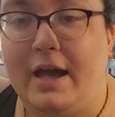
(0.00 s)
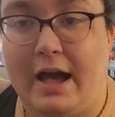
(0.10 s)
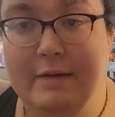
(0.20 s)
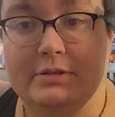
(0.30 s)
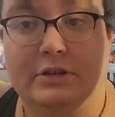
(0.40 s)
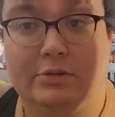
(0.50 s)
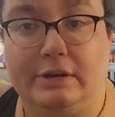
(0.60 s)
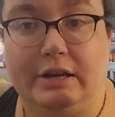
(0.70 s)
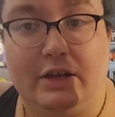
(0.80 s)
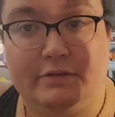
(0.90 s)

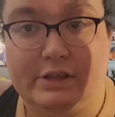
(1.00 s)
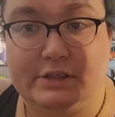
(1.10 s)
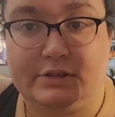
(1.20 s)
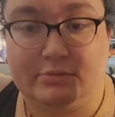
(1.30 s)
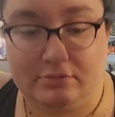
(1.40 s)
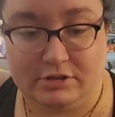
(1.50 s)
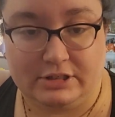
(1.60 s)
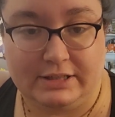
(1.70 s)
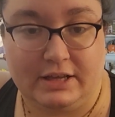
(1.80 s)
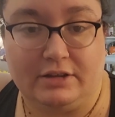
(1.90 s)
absolutely love this.
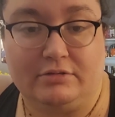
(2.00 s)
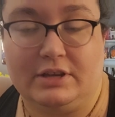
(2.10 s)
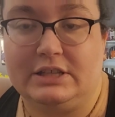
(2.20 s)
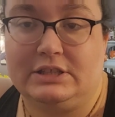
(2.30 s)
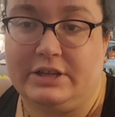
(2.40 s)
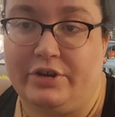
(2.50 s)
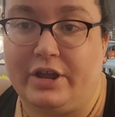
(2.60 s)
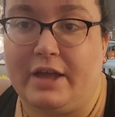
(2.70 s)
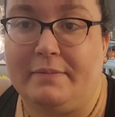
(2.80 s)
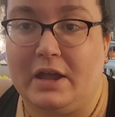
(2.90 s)
Just saying, it's
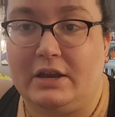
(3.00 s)
staring at me.